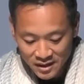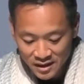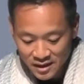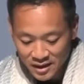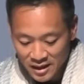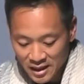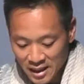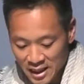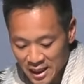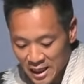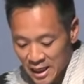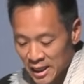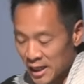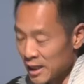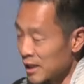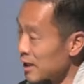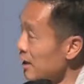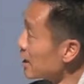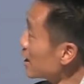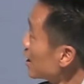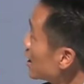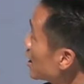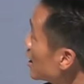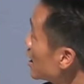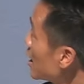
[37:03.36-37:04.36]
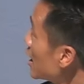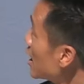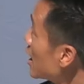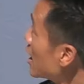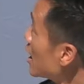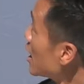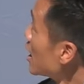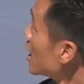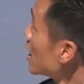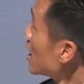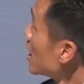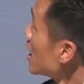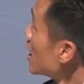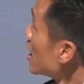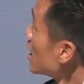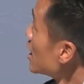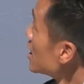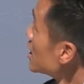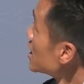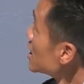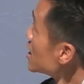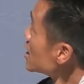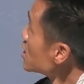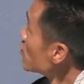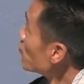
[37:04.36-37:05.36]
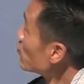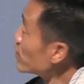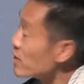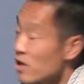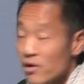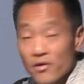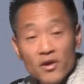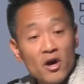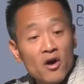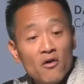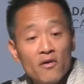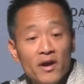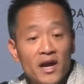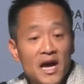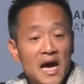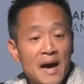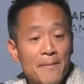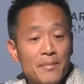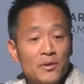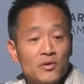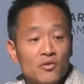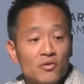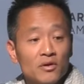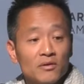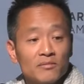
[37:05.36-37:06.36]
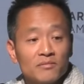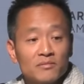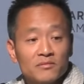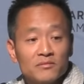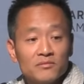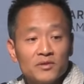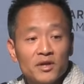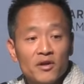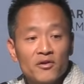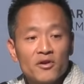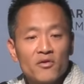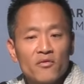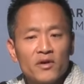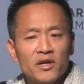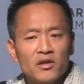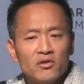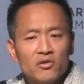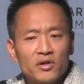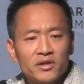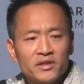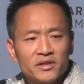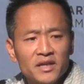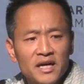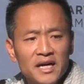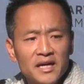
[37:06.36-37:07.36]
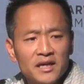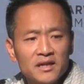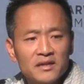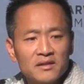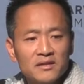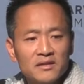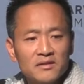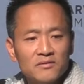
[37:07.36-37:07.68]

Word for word: Uh, we don't know what happened to him. We don't know what he looked like.